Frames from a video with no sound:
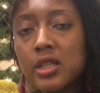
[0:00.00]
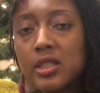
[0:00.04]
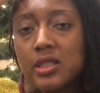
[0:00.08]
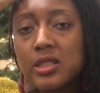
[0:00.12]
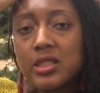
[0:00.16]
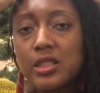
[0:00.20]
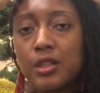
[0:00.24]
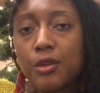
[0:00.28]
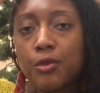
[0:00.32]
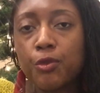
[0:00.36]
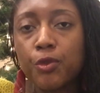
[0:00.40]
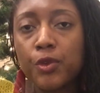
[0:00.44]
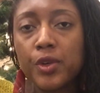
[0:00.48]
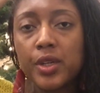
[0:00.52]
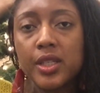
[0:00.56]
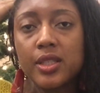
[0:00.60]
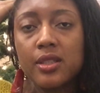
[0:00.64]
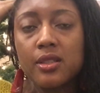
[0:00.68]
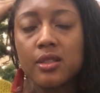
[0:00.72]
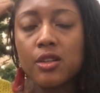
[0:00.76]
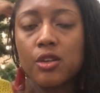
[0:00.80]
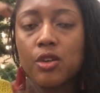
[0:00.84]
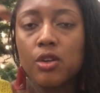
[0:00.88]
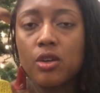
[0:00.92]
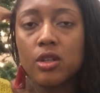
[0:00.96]

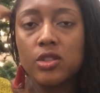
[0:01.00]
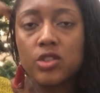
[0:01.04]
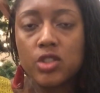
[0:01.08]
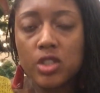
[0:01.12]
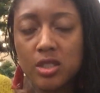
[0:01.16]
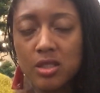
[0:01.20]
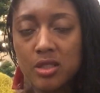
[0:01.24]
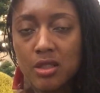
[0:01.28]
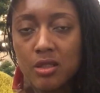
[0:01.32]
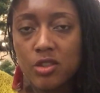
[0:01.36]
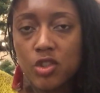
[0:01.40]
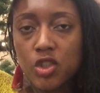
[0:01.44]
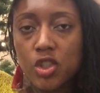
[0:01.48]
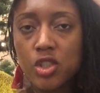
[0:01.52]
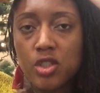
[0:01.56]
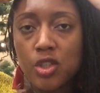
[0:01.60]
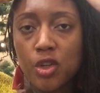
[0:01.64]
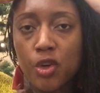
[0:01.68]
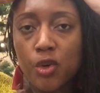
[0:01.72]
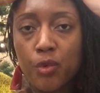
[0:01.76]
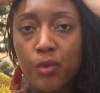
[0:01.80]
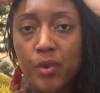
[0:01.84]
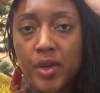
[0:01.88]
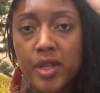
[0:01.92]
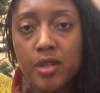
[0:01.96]
different, just a
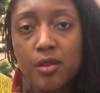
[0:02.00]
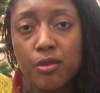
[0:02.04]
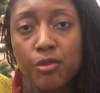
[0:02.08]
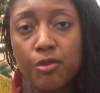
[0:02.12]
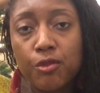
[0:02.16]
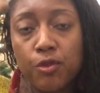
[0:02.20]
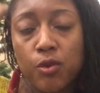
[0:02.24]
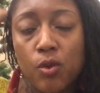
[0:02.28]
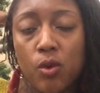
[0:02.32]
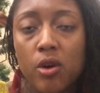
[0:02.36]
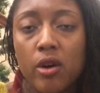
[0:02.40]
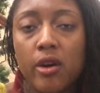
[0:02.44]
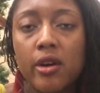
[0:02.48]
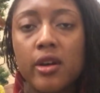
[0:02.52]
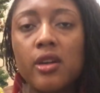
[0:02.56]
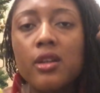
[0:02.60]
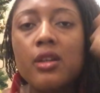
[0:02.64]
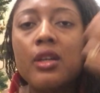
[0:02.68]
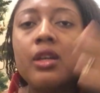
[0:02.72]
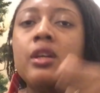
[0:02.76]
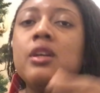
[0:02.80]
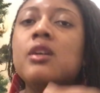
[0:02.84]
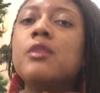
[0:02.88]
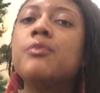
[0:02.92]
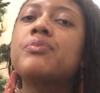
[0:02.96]
grid of 4,
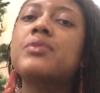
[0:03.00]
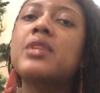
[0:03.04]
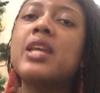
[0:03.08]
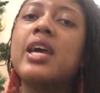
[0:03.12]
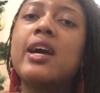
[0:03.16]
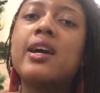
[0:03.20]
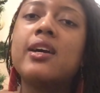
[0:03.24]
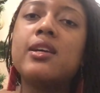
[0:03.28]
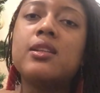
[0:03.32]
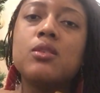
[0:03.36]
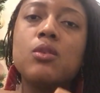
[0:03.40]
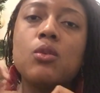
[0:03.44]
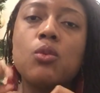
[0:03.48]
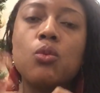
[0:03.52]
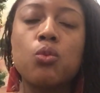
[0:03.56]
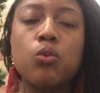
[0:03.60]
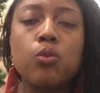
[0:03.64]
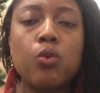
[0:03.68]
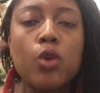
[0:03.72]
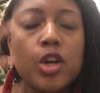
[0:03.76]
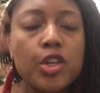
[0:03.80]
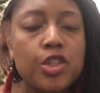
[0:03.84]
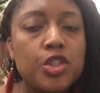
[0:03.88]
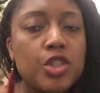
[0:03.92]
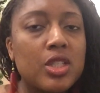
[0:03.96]
and
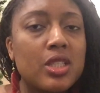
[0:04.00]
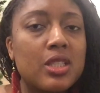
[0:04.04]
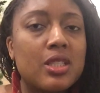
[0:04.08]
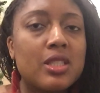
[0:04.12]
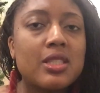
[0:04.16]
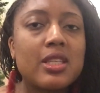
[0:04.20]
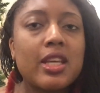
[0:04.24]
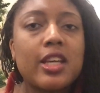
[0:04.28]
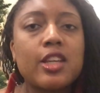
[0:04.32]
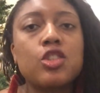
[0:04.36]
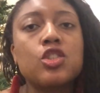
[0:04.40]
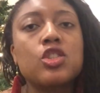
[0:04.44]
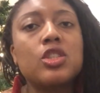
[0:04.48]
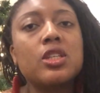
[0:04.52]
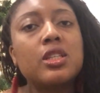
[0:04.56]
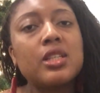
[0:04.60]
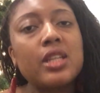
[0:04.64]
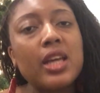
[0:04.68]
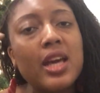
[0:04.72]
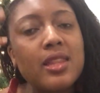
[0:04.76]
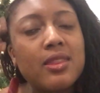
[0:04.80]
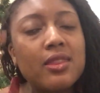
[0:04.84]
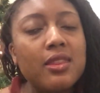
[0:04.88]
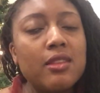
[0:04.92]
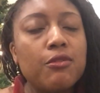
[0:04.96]
wash each section
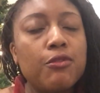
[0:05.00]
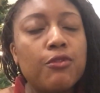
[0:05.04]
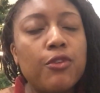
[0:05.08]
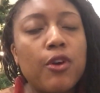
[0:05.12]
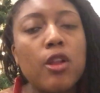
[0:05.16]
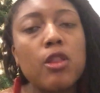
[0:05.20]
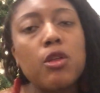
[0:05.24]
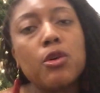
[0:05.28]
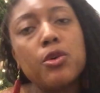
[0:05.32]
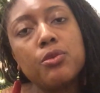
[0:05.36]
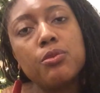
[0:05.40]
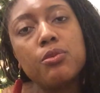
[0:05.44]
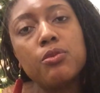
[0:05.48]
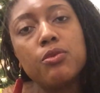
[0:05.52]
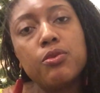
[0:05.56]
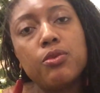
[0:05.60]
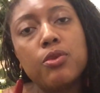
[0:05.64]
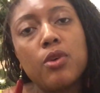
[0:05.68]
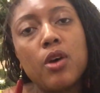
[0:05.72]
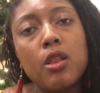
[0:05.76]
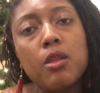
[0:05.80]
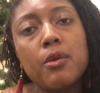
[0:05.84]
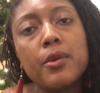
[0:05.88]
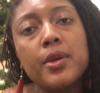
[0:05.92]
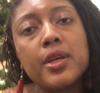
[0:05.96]
and
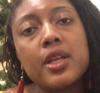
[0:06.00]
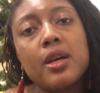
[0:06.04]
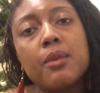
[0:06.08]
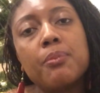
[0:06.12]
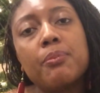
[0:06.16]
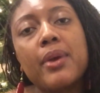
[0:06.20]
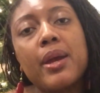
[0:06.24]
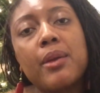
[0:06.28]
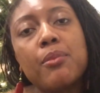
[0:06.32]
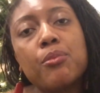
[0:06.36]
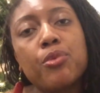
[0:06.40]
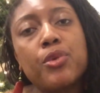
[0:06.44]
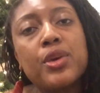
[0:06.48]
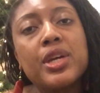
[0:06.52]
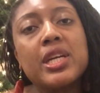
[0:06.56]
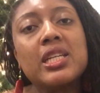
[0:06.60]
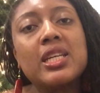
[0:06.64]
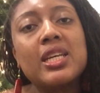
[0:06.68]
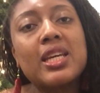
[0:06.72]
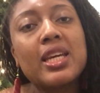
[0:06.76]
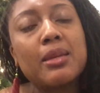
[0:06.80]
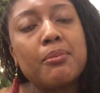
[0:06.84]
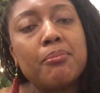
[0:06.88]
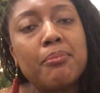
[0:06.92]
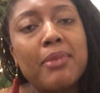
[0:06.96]
follow it up by
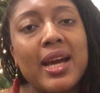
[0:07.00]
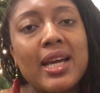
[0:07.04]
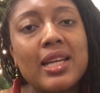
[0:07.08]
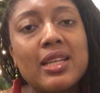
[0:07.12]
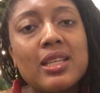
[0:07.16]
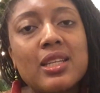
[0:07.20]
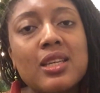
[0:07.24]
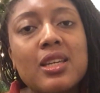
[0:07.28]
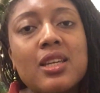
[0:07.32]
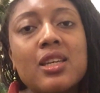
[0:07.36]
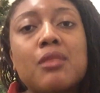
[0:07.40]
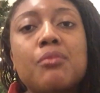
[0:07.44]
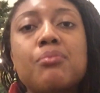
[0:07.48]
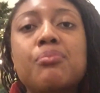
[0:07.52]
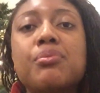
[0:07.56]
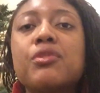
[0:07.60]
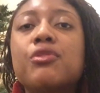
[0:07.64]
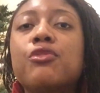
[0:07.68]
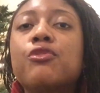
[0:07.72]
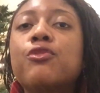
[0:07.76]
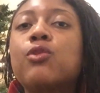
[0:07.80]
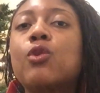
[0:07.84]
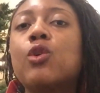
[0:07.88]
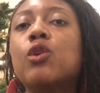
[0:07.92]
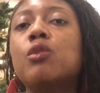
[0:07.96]
braiding and banding it
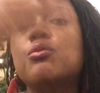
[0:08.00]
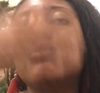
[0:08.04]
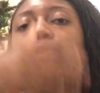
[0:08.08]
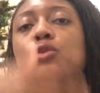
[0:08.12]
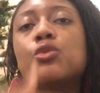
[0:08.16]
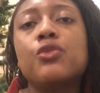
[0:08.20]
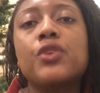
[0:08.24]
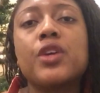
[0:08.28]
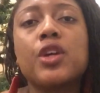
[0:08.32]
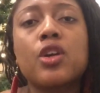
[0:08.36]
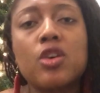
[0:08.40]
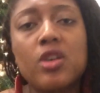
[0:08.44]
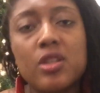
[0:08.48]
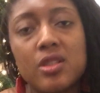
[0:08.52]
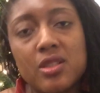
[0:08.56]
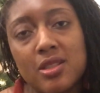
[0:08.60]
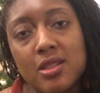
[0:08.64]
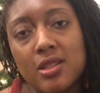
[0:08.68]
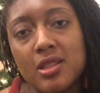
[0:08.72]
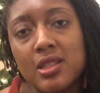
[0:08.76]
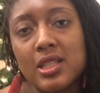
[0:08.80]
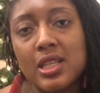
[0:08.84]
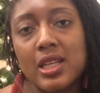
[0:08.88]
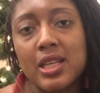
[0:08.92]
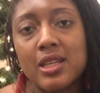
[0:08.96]
before moving on to
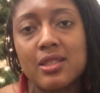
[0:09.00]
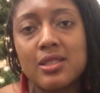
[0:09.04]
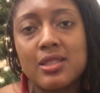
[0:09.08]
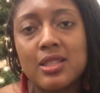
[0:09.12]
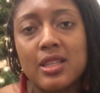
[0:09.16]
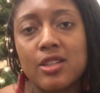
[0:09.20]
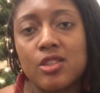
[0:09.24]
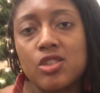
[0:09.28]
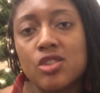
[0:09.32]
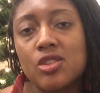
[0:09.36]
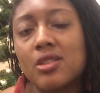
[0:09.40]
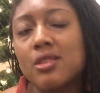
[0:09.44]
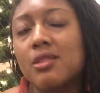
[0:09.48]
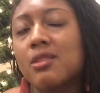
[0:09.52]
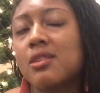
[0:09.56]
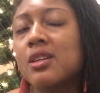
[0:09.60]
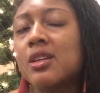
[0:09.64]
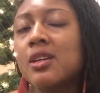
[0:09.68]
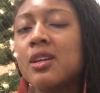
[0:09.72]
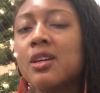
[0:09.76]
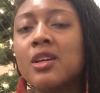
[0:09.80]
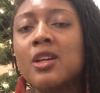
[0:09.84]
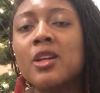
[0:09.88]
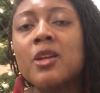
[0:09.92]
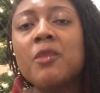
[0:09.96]
the next section.
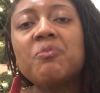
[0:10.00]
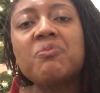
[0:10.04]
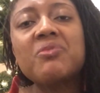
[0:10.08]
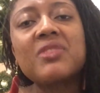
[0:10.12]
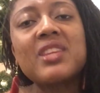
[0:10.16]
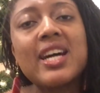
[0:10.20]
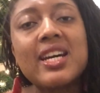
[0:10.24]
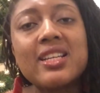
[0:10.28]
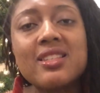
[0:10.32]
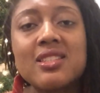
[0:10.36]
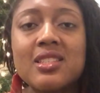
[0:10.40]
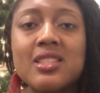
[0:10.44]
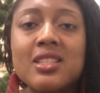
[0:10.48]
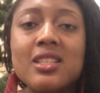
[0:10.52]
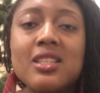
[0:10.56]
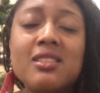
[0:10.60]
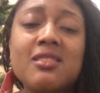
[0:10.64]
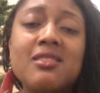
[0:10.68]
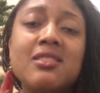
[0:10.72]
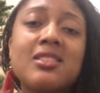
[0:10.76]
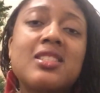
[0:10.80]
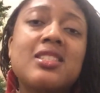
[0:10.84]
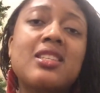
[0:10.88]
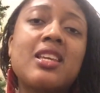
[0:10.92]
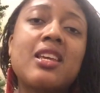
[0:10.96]
That's
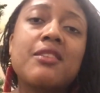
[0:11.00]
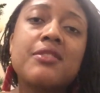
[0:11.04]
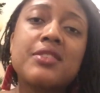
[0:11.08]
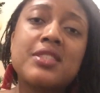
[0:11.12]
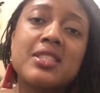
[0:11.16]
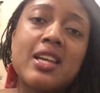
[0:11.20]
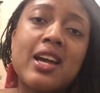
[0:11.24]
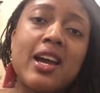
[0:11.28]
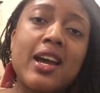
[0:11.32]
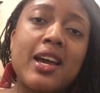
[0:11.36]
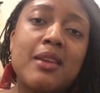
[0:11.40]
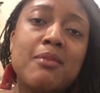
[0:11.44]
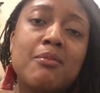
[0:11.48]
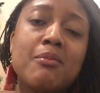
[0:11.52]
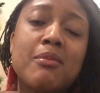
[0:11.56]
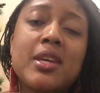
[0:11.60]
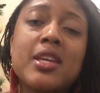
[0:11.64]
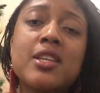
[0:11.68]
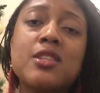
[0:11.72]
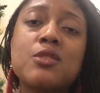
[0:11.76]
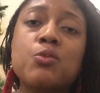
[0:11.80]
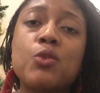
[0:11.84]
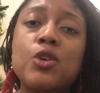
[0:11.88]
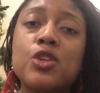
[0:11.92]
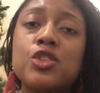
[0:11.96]
it. Saves time,
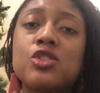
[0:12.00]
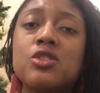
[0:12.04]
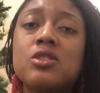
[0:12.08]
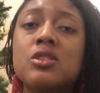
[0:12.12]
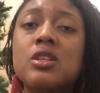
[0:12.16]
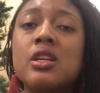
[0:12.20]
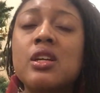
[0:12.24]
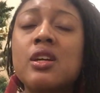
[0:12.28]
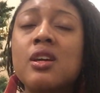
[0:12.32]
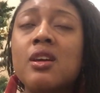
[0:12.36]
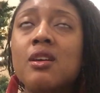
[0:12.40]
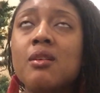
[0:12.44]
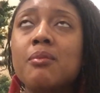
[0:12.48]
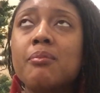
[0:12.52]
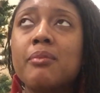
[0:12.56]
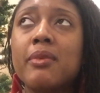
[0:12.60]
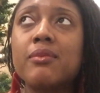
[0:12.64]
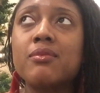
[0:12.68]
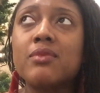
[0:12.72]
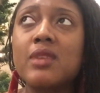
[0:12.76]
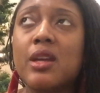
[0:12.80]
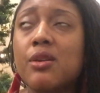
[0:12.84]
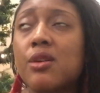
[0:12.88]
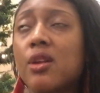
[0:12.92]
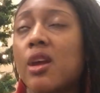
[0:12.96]
makes wash,
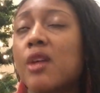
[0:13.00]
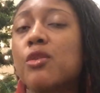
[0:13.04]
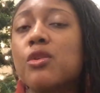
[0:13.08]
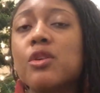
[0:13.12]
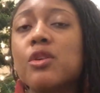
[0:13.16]
I don't